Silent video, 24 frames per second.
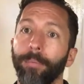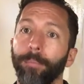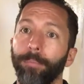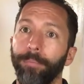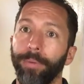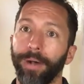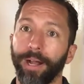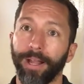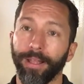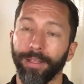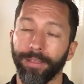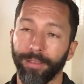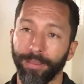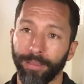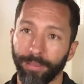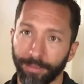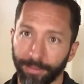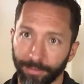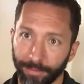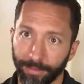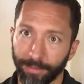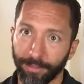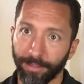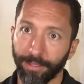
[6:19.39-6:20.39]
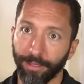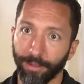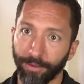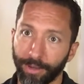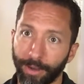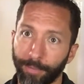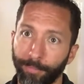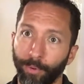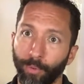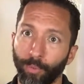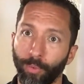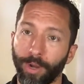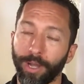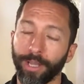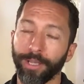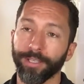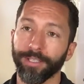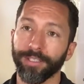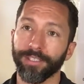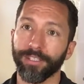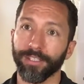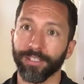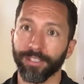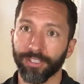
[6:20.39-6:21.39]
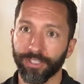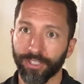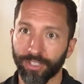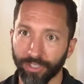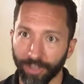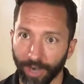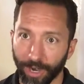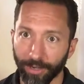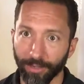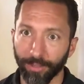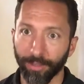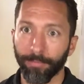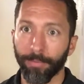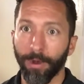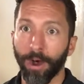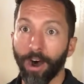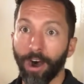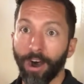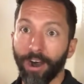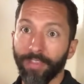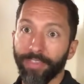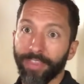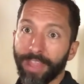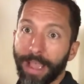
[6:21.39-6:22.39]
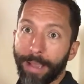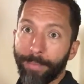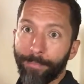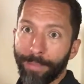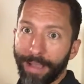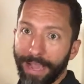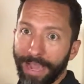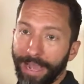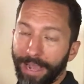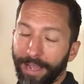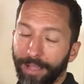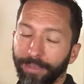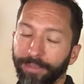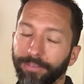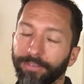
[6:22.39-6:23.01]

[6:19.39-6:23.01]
But number one is to start them on that path.